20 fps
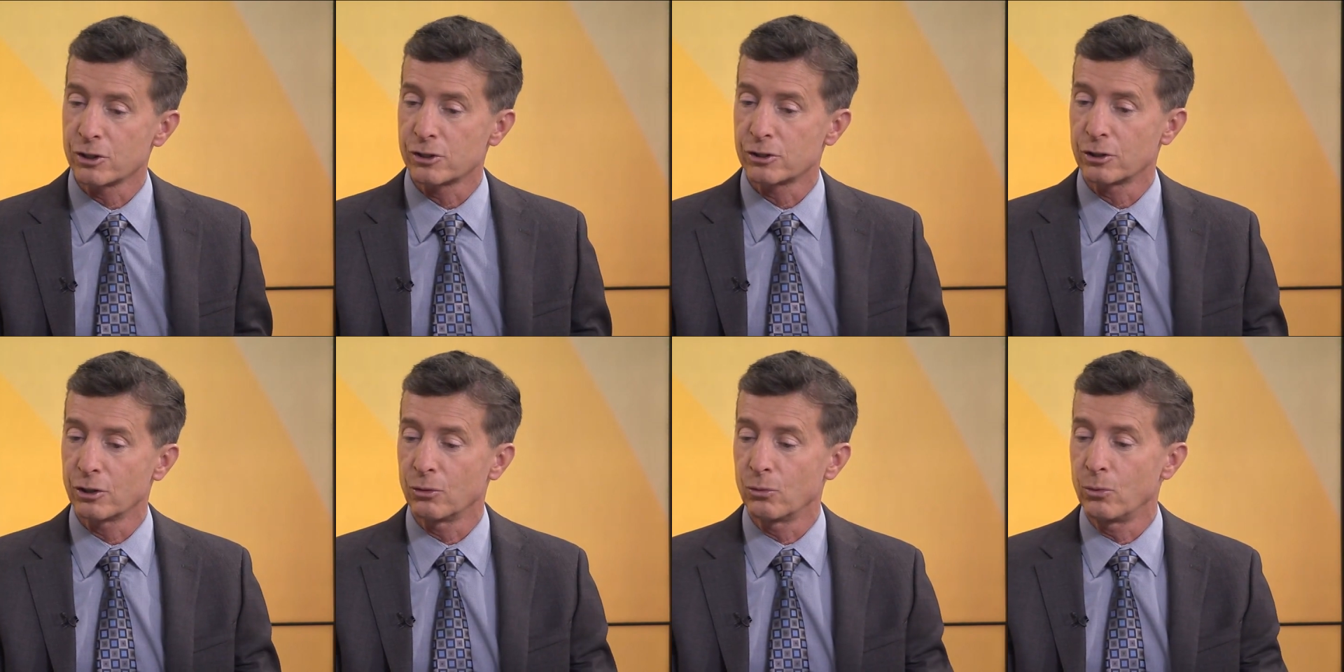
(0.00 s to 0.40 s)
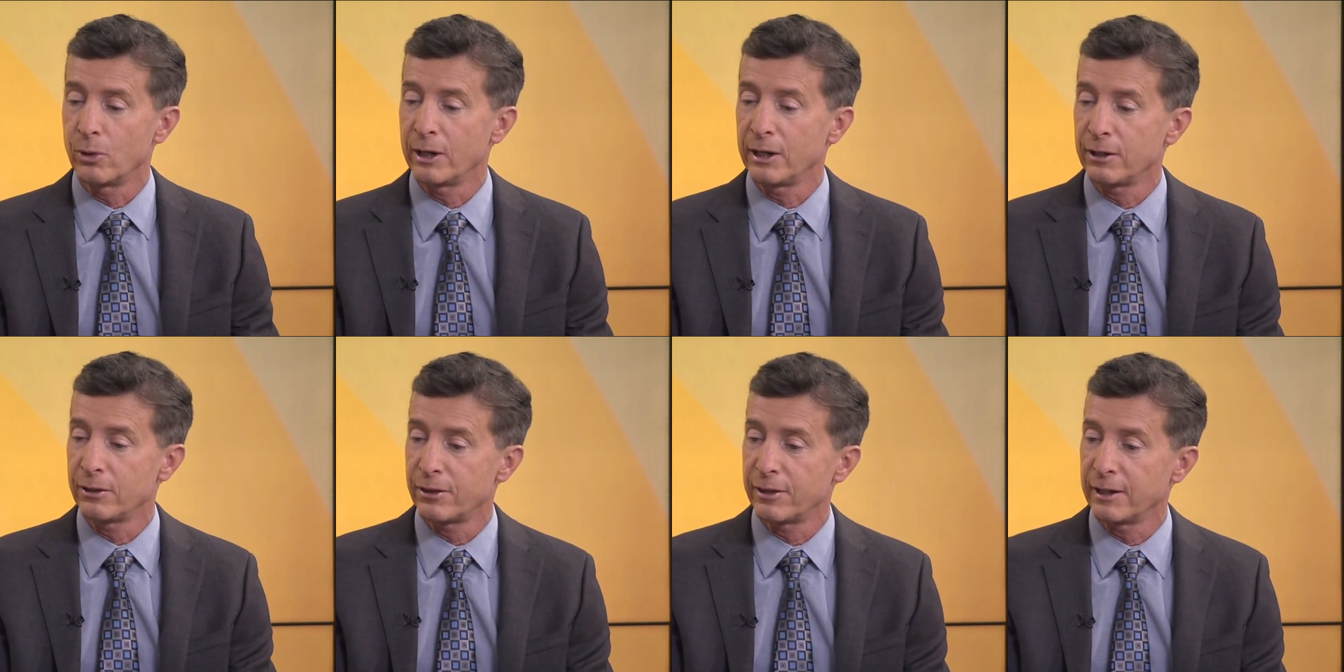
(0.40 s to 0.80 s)
So
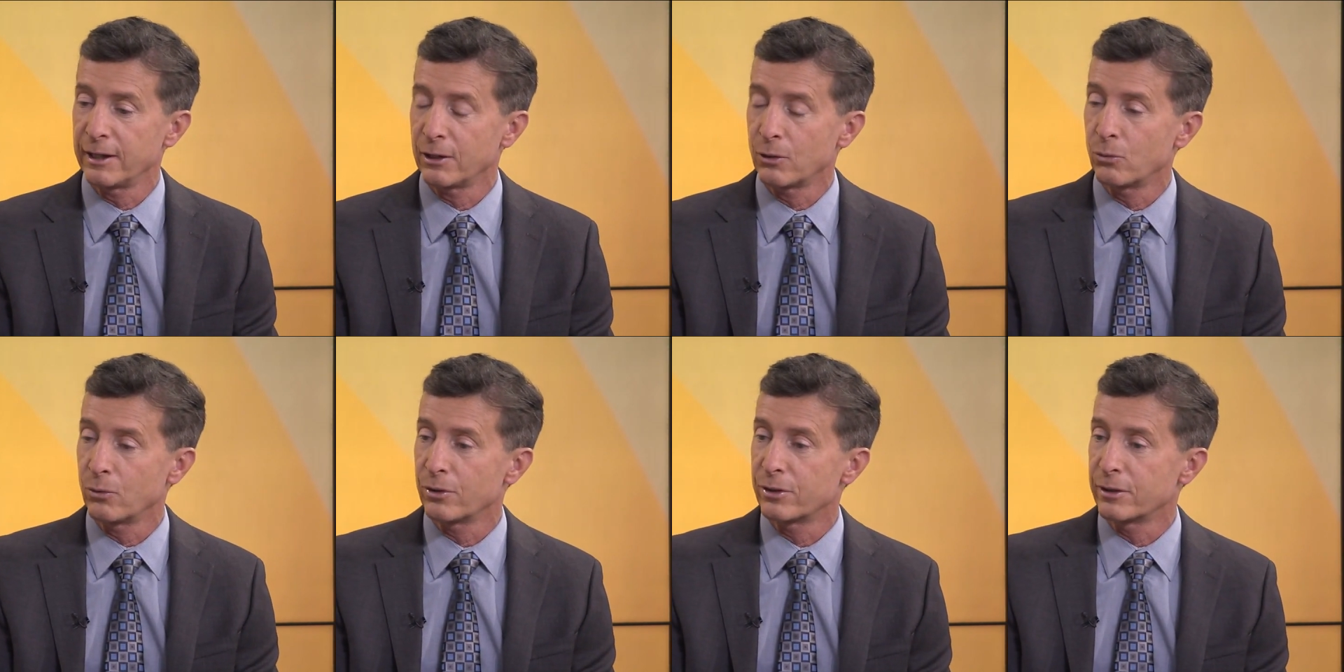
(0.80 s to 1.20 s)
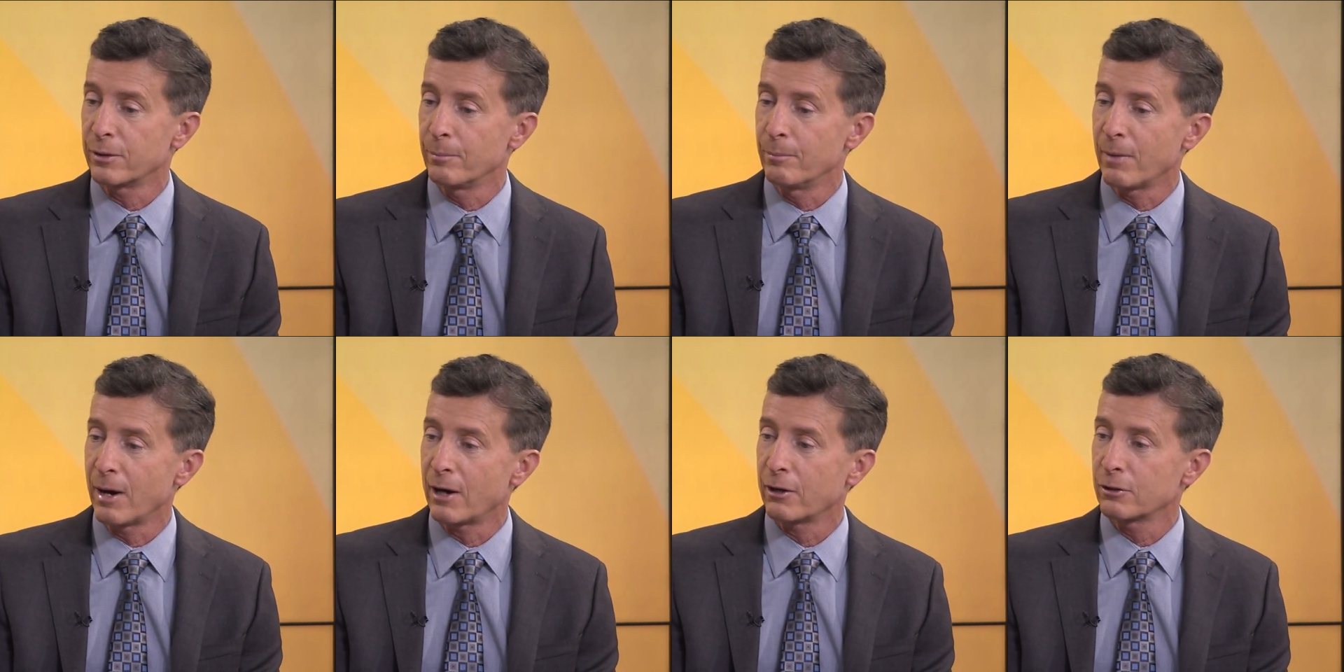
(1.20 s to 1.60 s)
we think with the
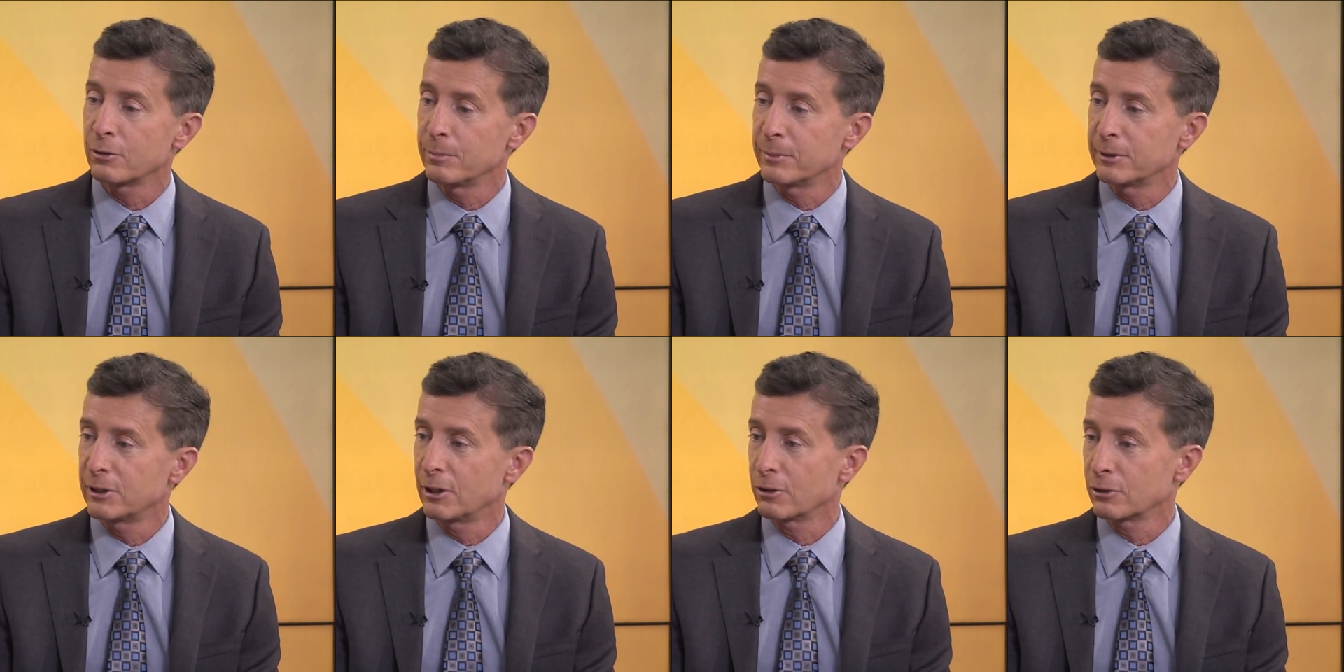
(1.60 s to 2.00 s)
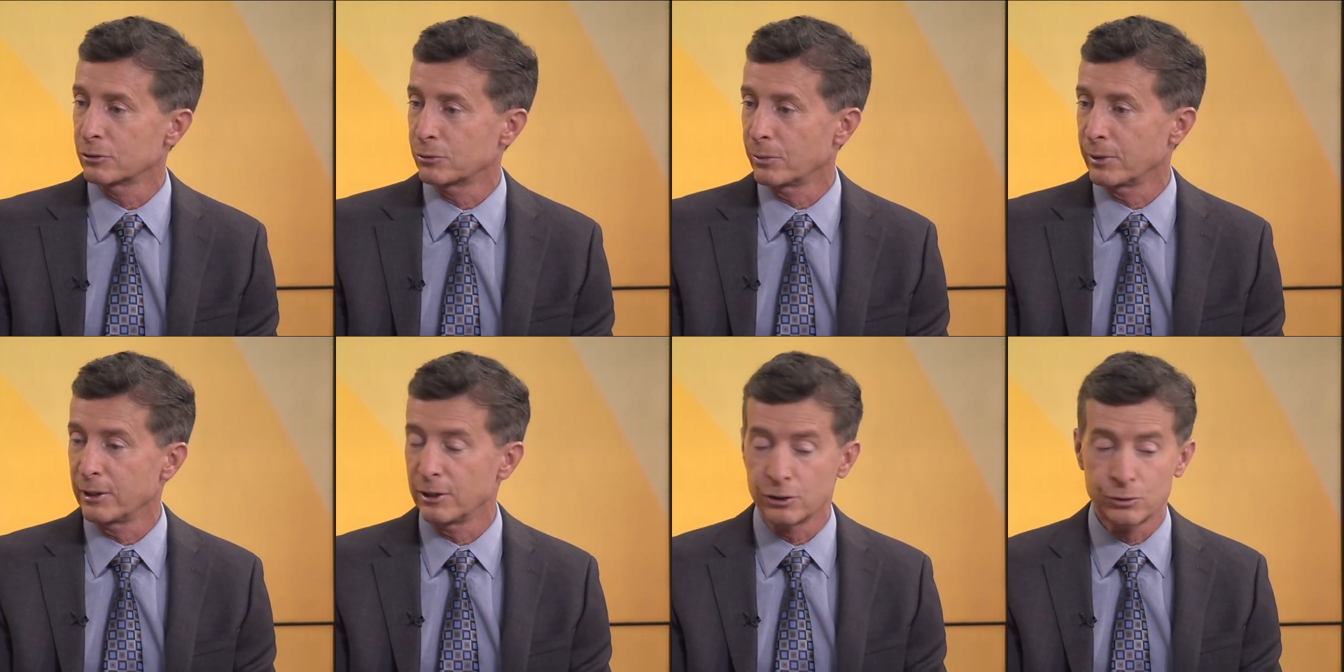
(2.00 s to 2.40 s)
modern
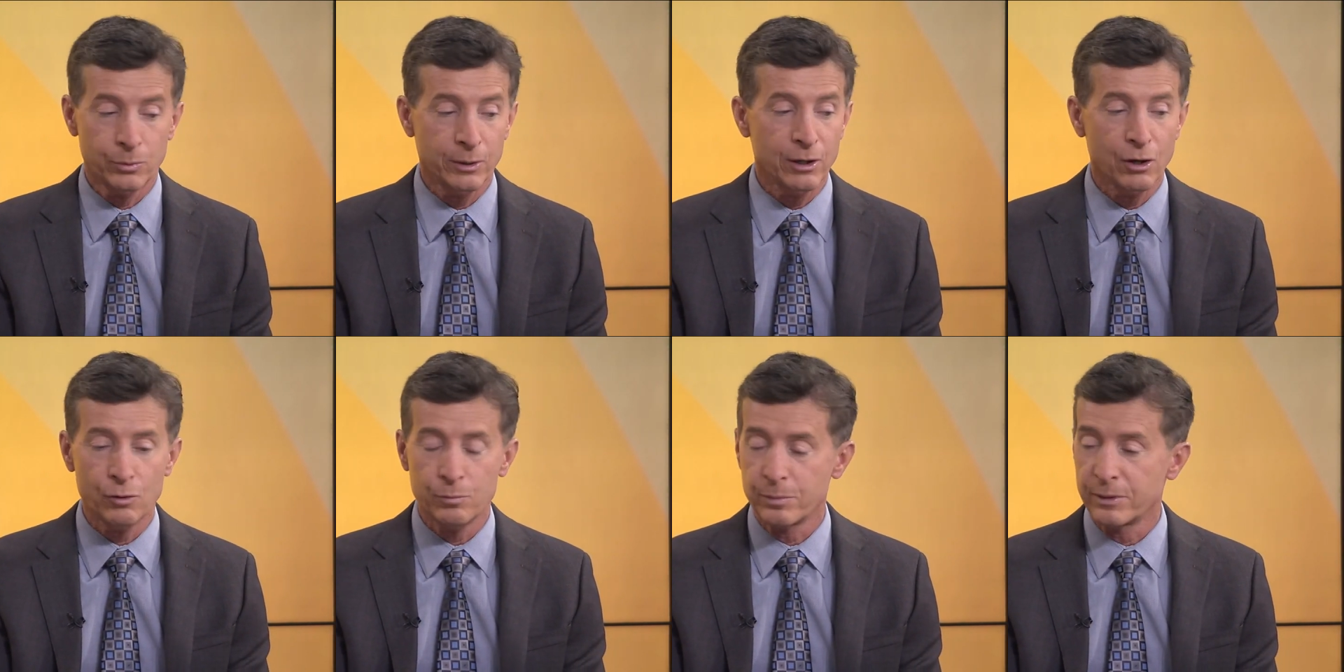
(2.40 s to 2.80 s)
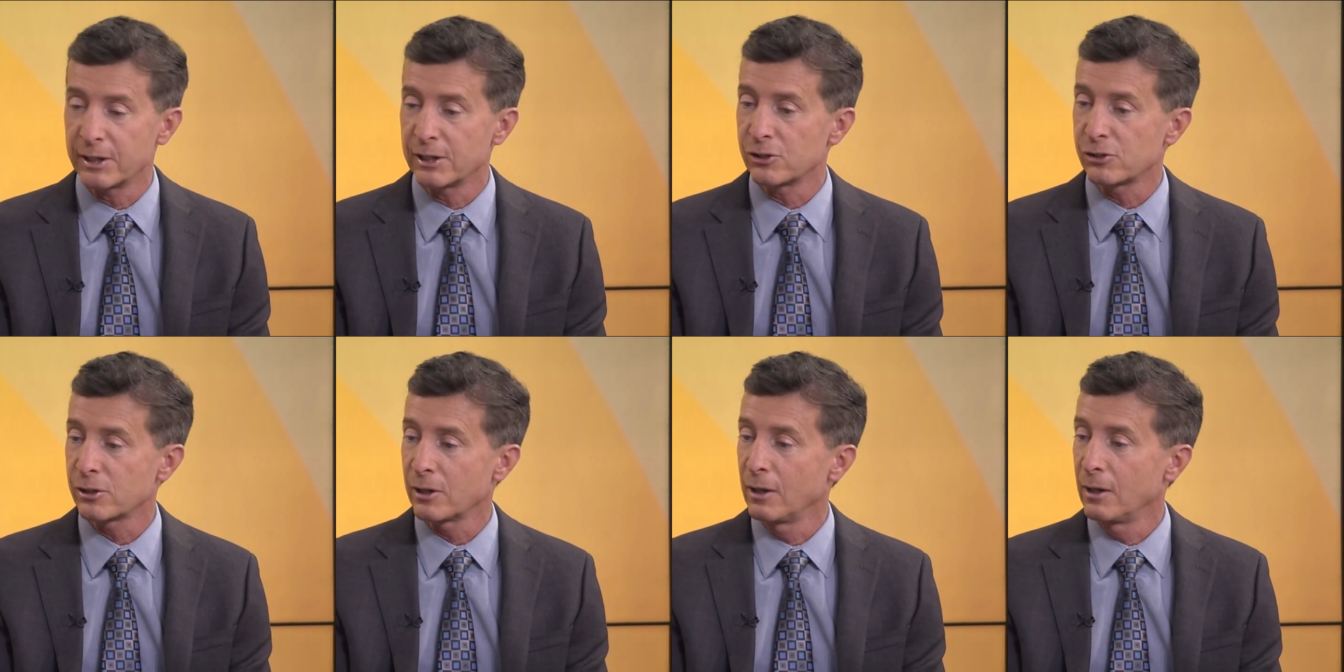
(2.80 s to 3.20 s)
materials we use, we hope
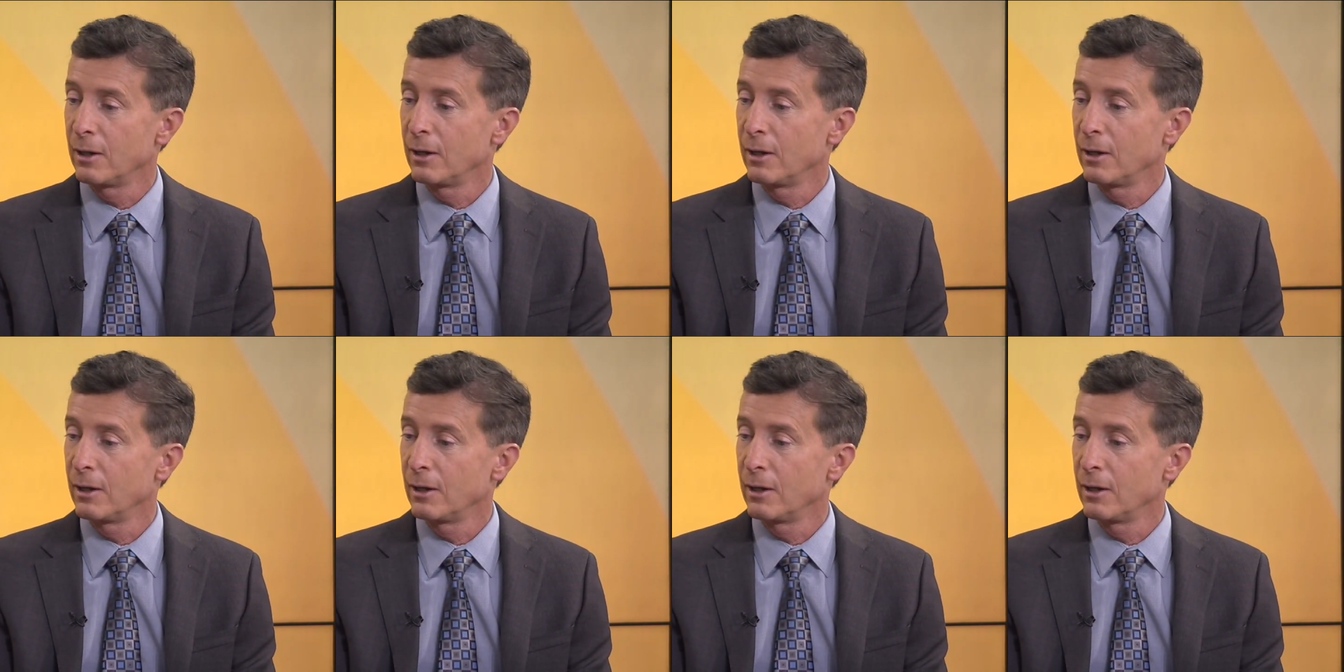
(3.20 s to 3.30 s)
these